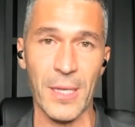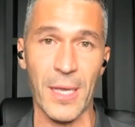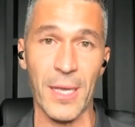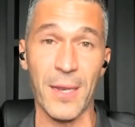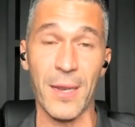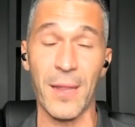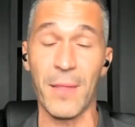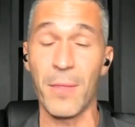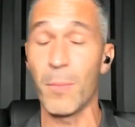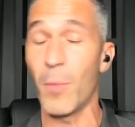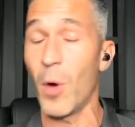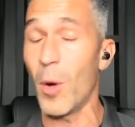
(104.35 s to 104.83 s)

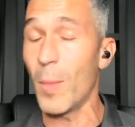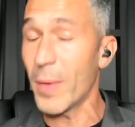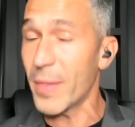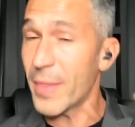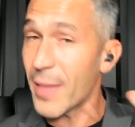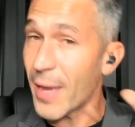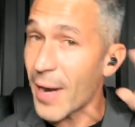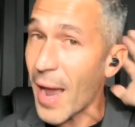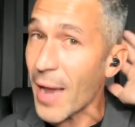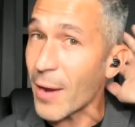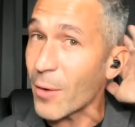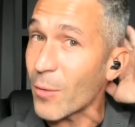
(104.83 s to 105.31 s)
And the moment
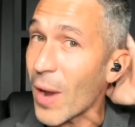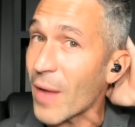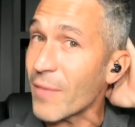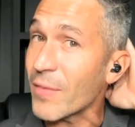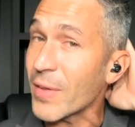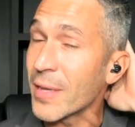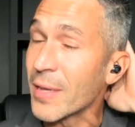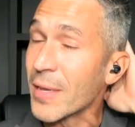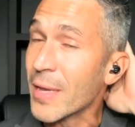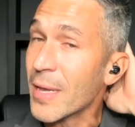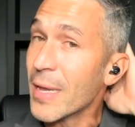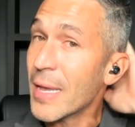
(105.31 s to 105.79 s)
that I grabbed
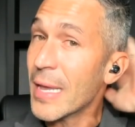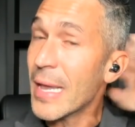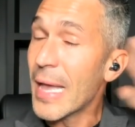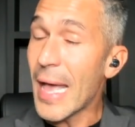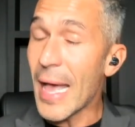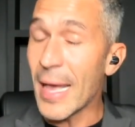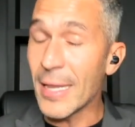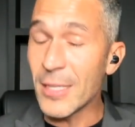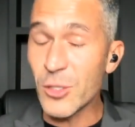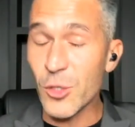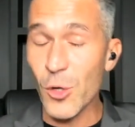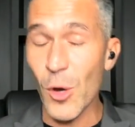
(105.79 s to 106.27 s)
it
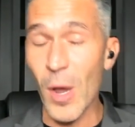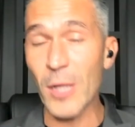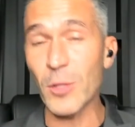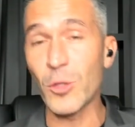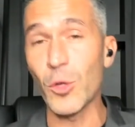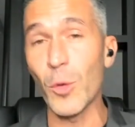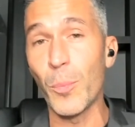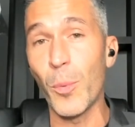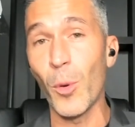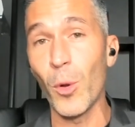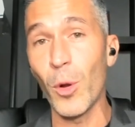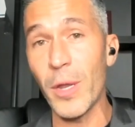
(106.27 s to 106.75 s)
and tried
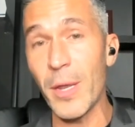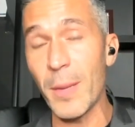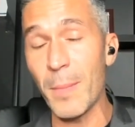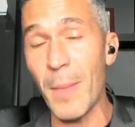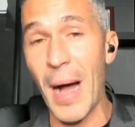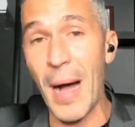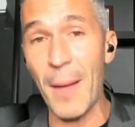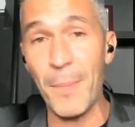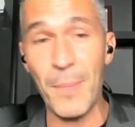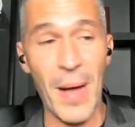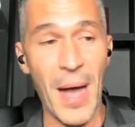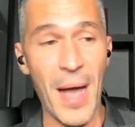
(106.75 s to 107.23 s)
to pull him
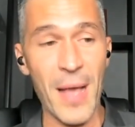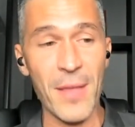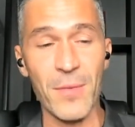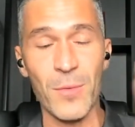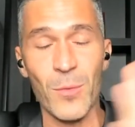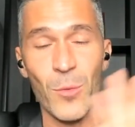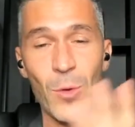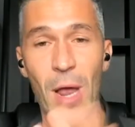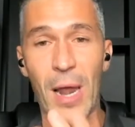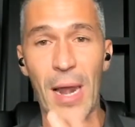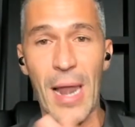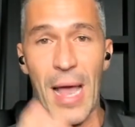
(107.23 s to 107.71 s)
up, I
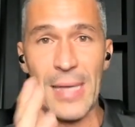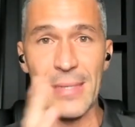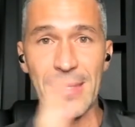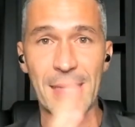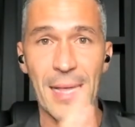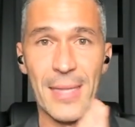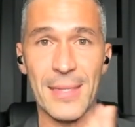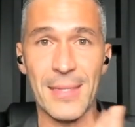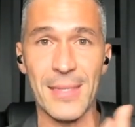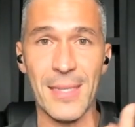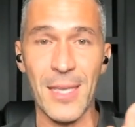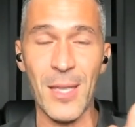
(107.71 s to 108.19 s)
realized
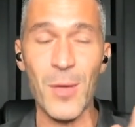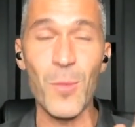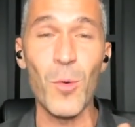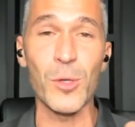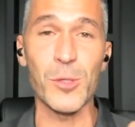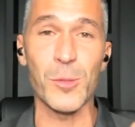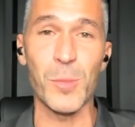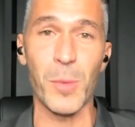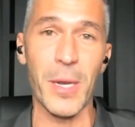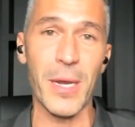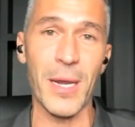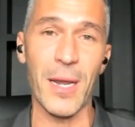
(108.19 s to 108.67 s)
that he
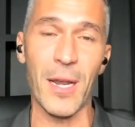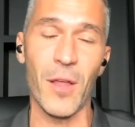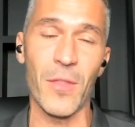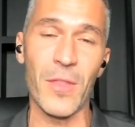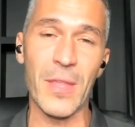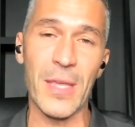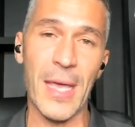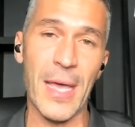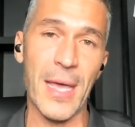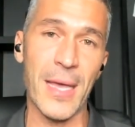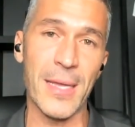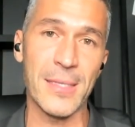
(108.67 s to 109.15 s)
was bleeding on
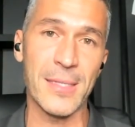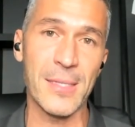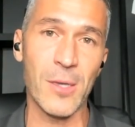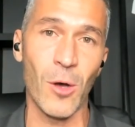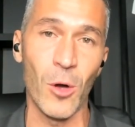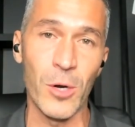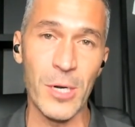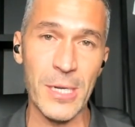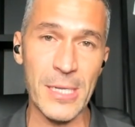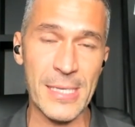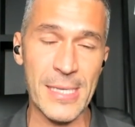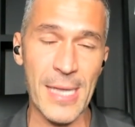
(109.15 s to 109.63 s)

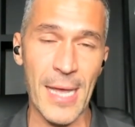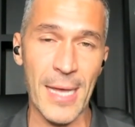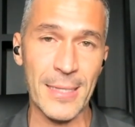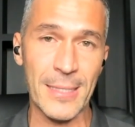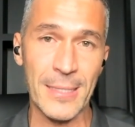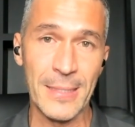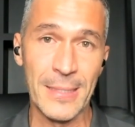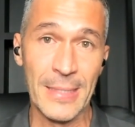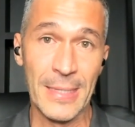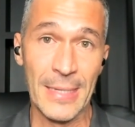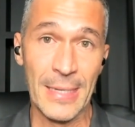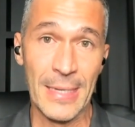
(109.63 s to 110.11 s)
his
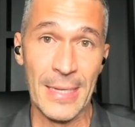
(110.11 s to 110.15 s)
head.